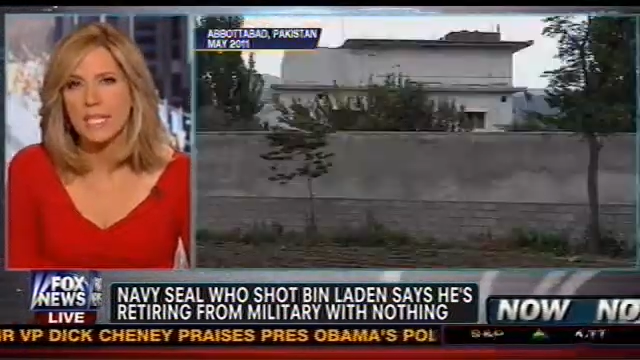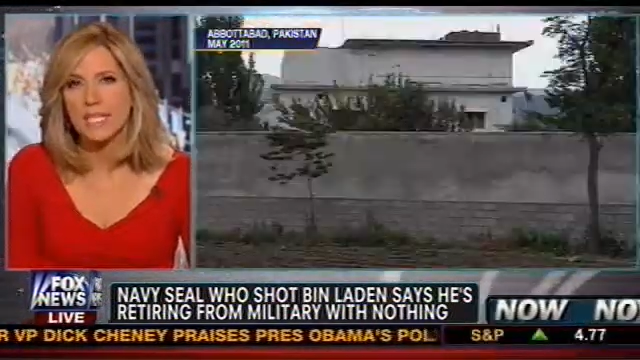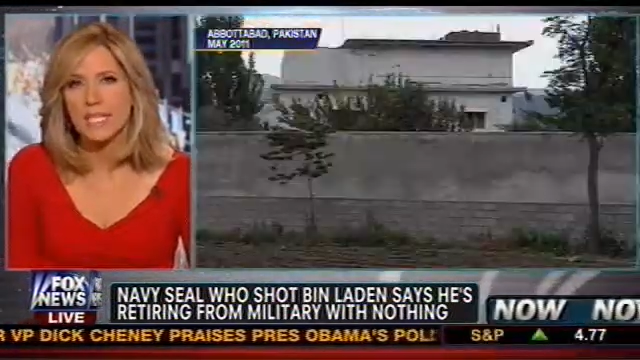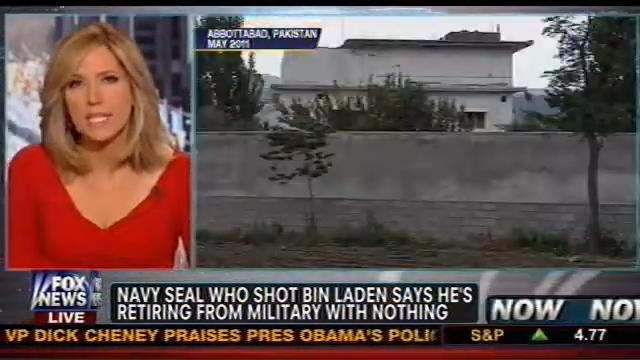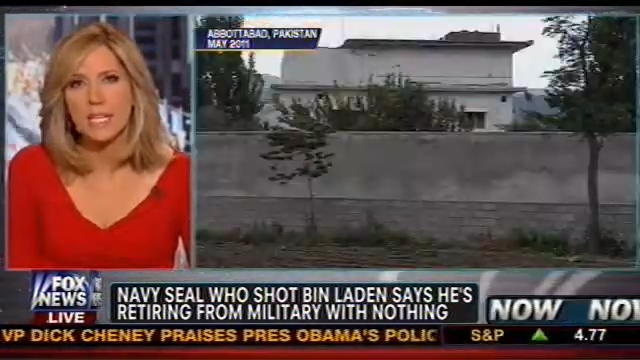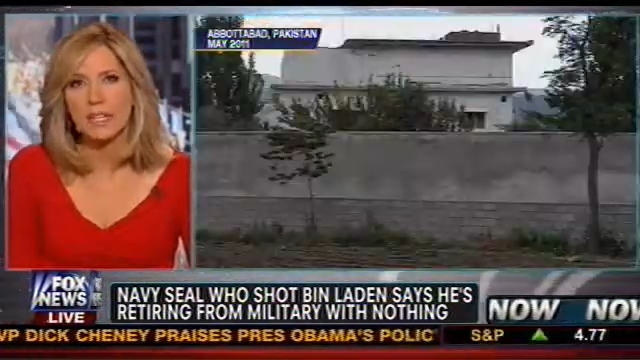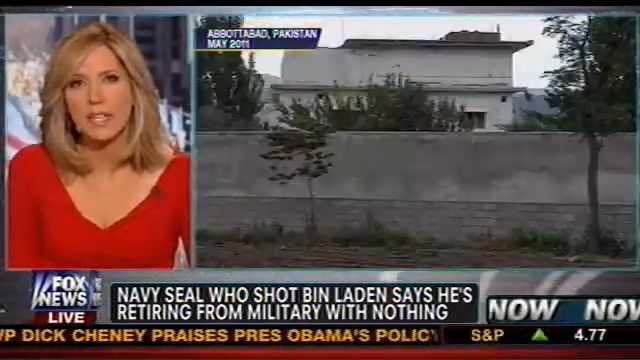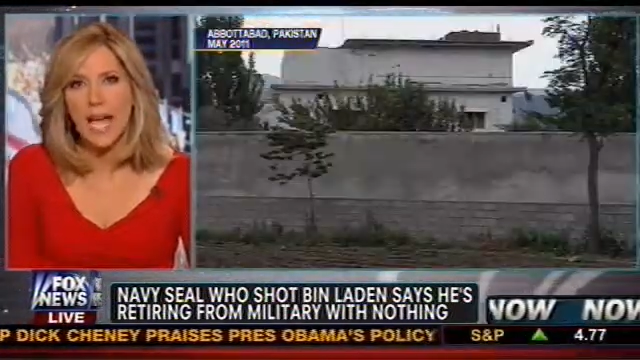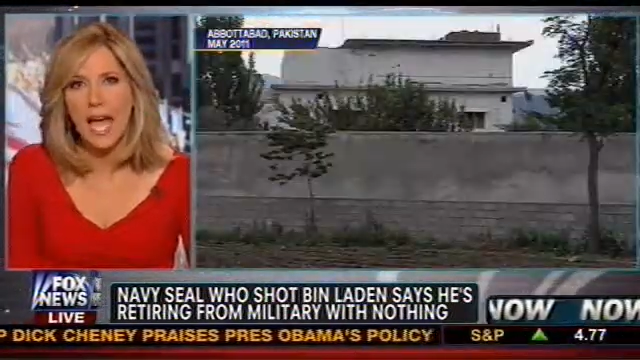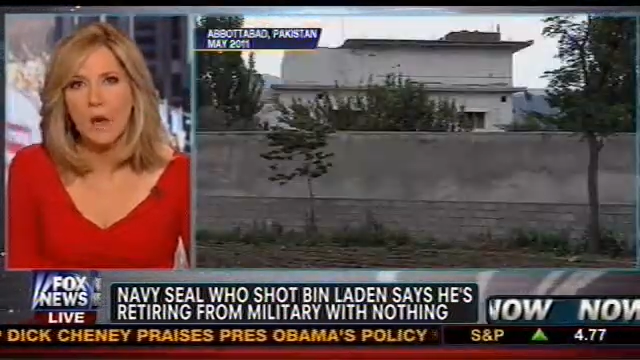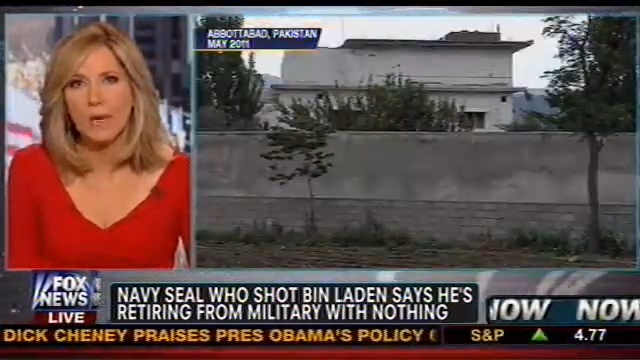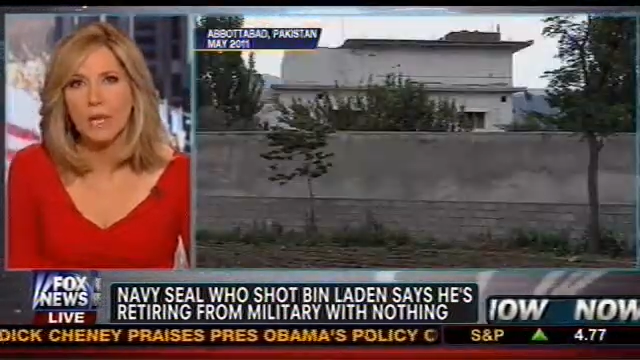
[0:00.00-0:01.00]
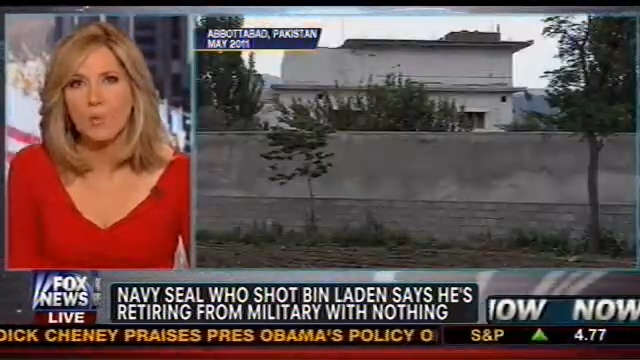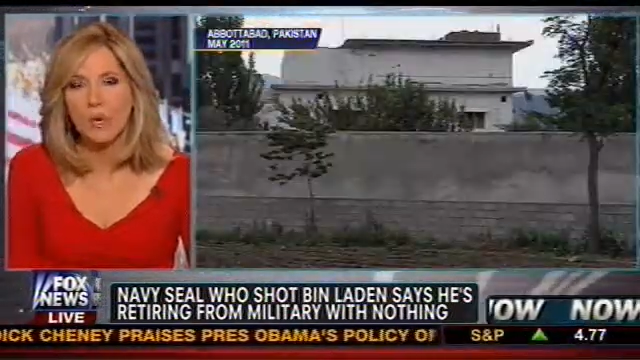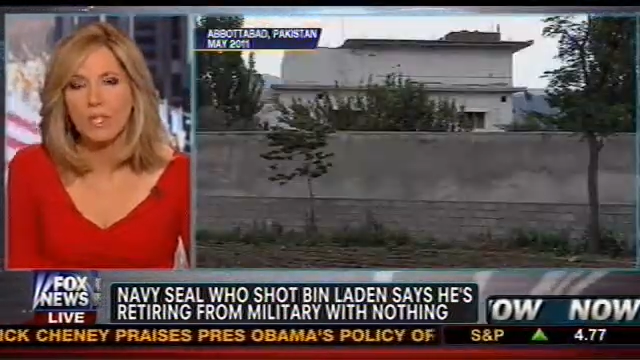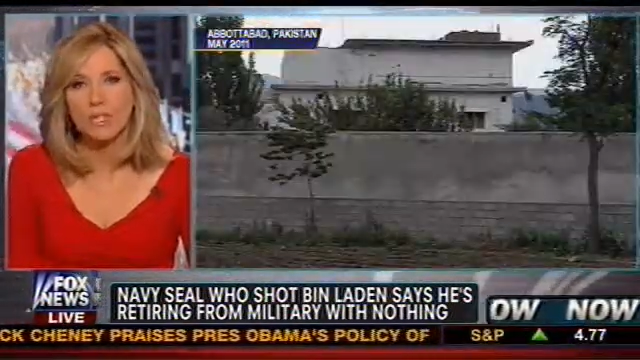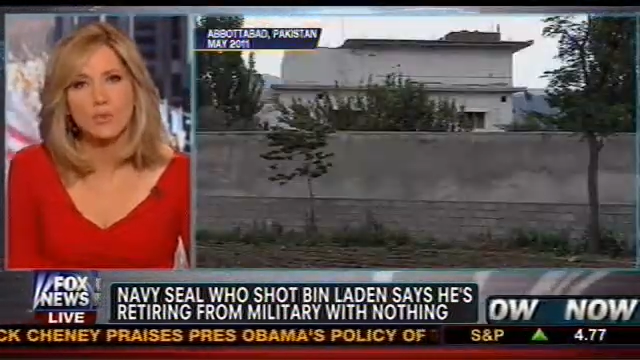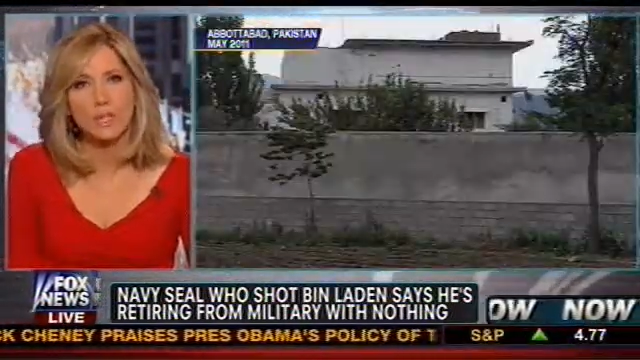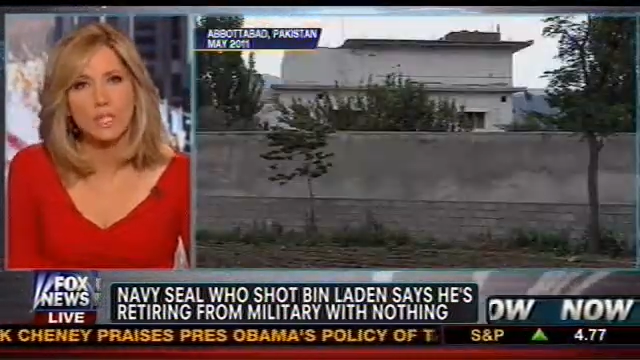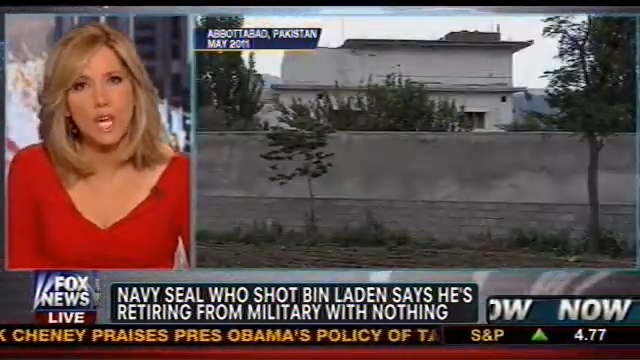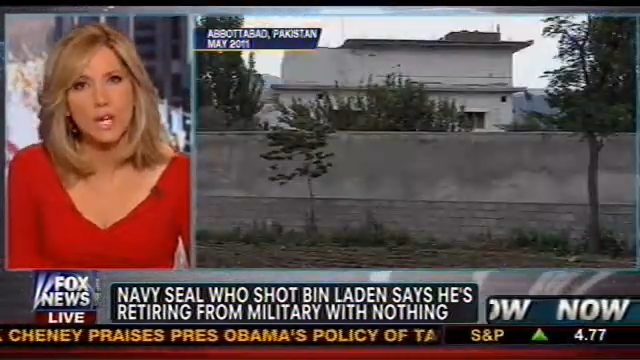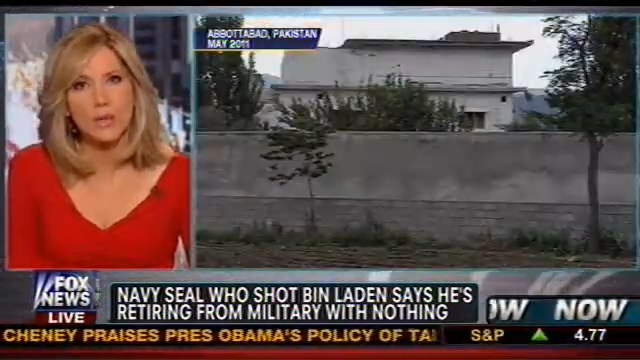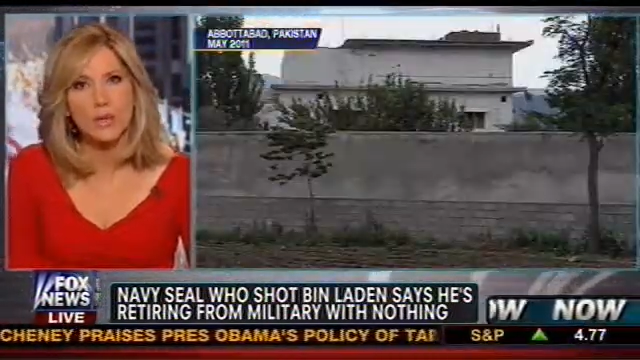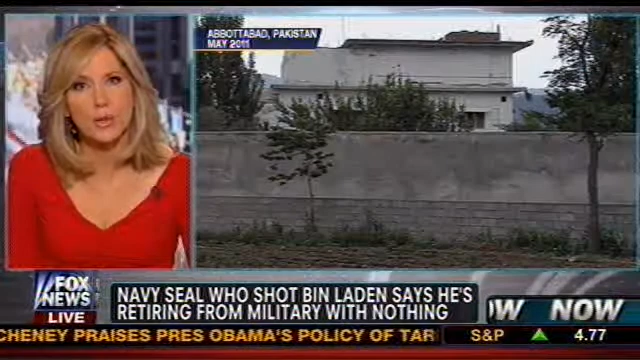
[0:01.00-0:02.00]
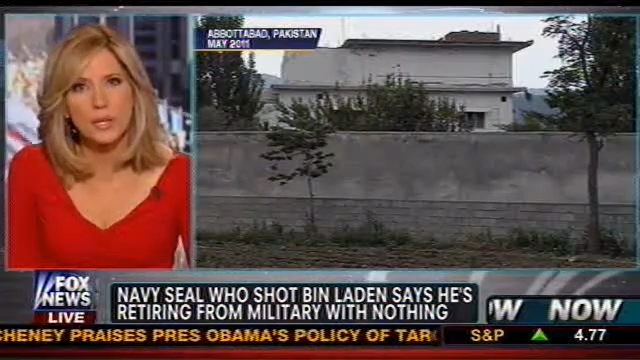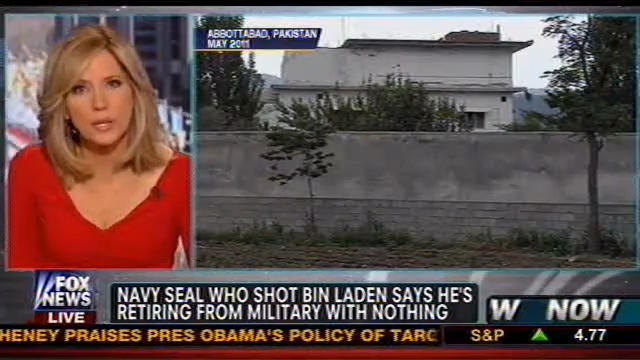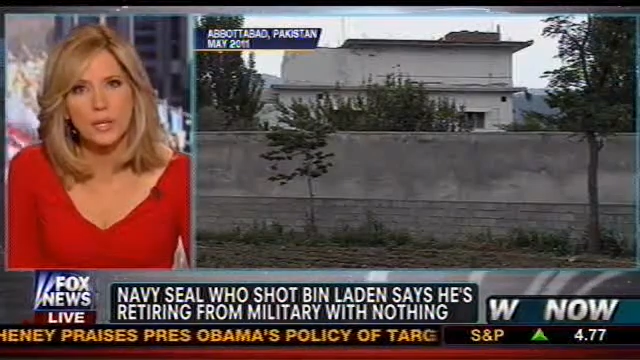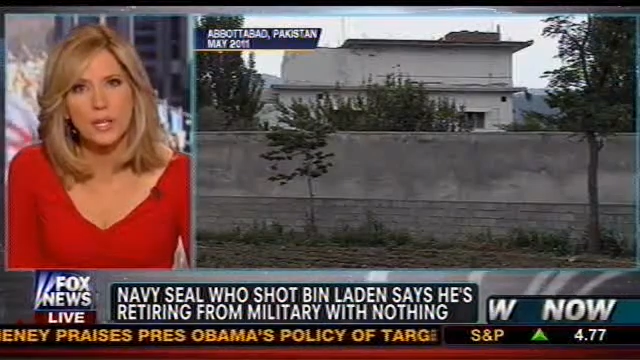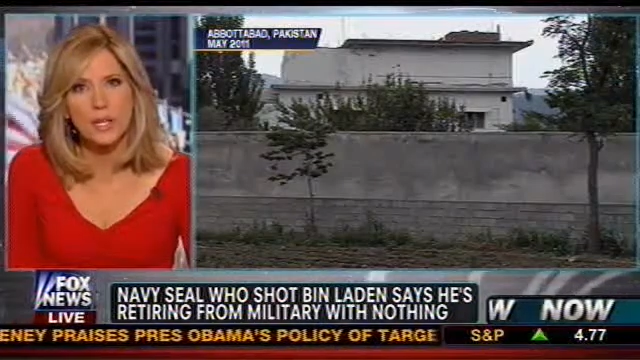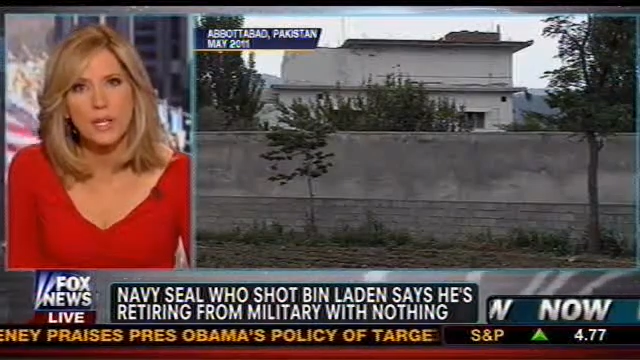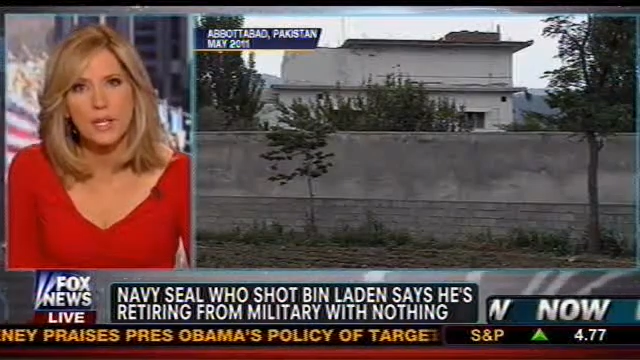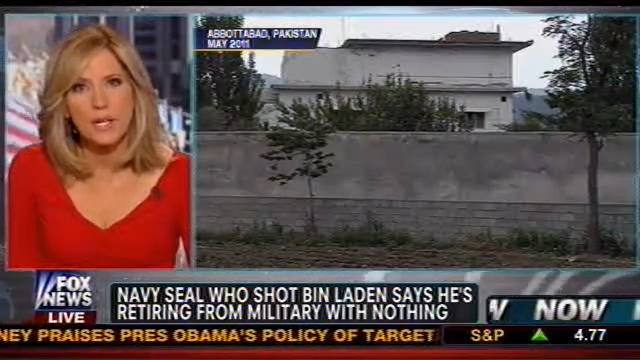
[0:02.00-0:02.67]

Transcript: he detailed how he wants to retire early,